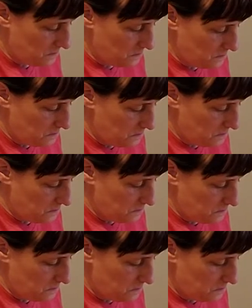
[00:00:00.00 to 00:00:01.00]

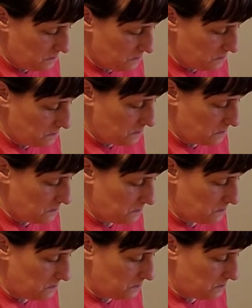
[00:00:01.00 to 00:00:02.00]

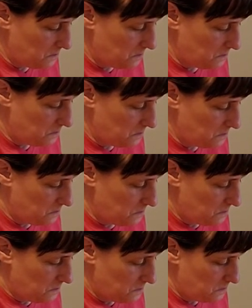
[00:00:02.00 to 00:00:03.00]

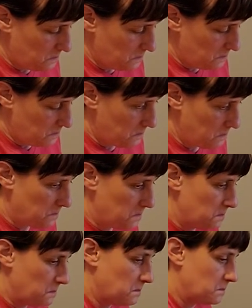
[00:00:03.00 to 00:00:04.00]

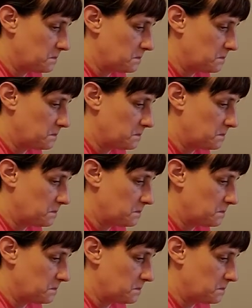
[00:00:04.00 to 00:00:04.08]
(silent)